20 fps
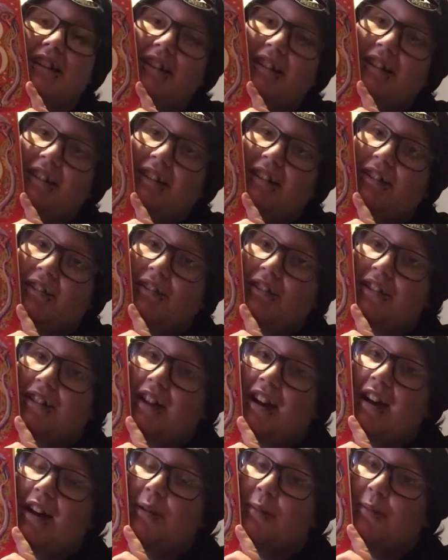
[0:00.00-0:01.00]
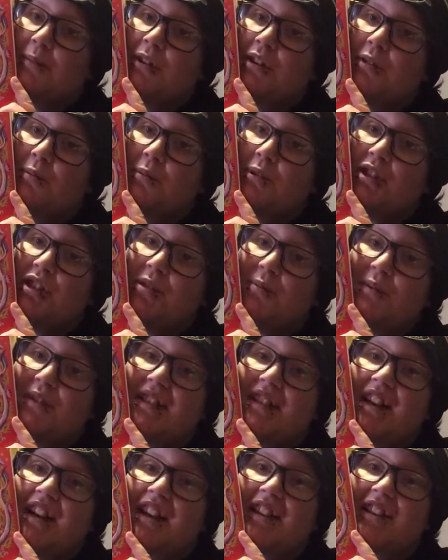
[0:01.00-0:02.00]
and um,
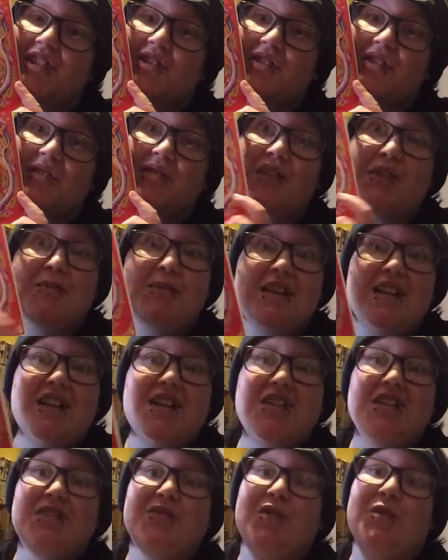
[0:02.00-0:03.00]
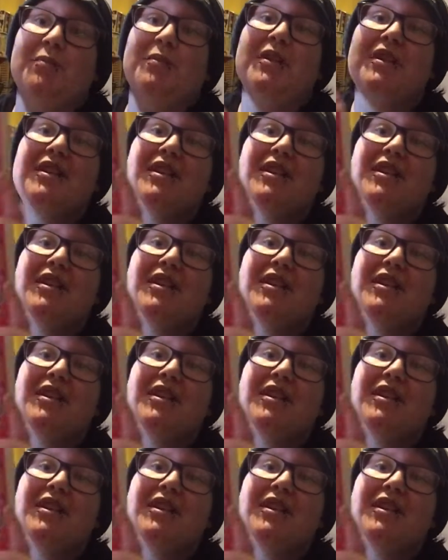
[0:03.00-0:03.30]
booktubers that I can trust recommendations from.